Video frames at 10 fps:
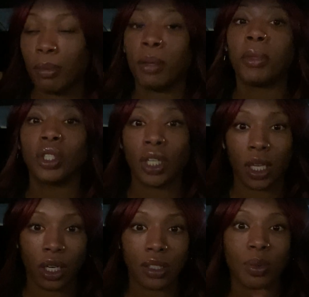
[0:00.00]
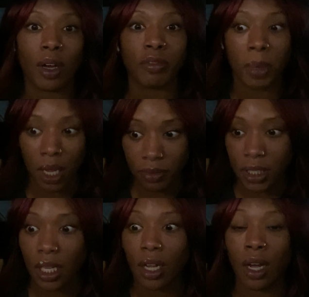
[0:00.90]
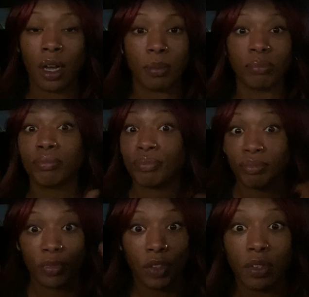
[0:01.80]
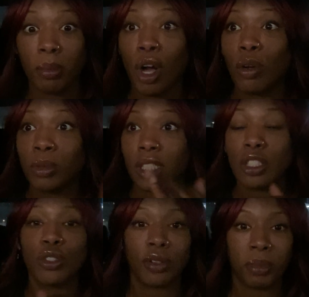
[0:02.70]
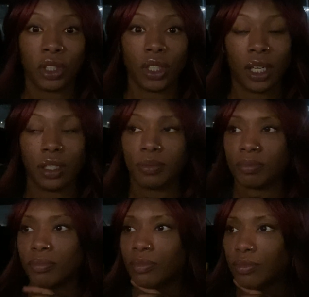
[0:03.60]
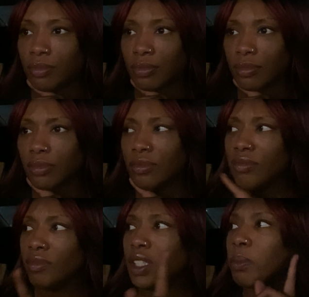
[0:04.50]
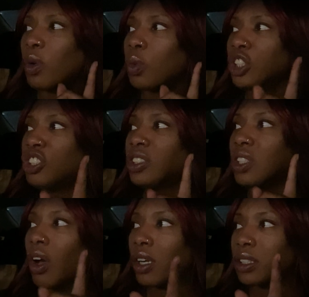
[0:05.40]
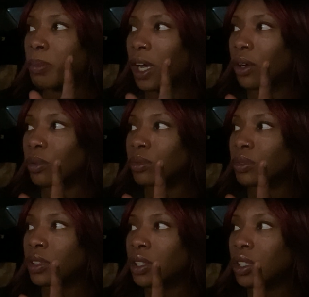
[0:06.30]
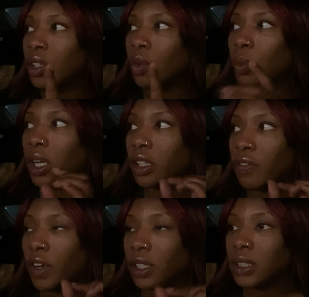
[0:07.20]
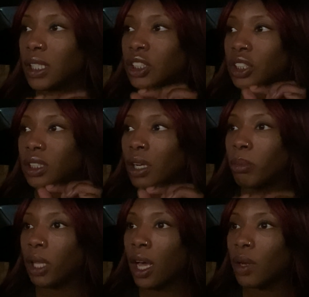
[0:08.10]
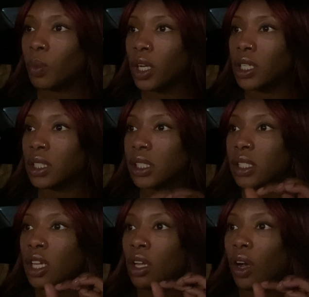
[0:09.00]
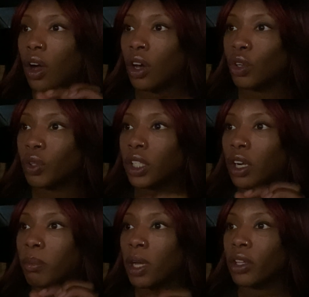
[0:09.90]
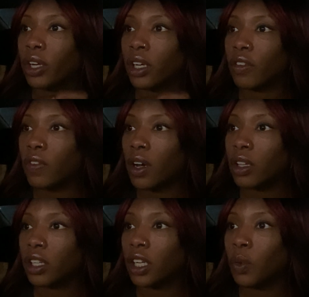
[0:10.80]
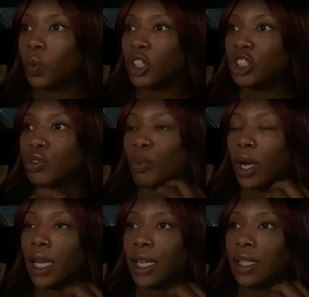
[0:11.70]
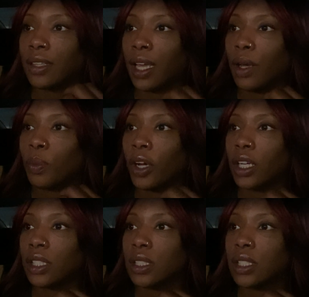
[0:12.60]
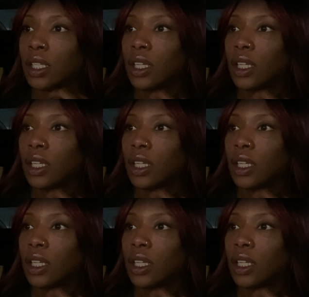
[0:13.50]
a millionaire in 12 months, from homeless to a millionaire. But what she talked about, one of the first things she applied was honoring her mother and her father. And what she read in that was,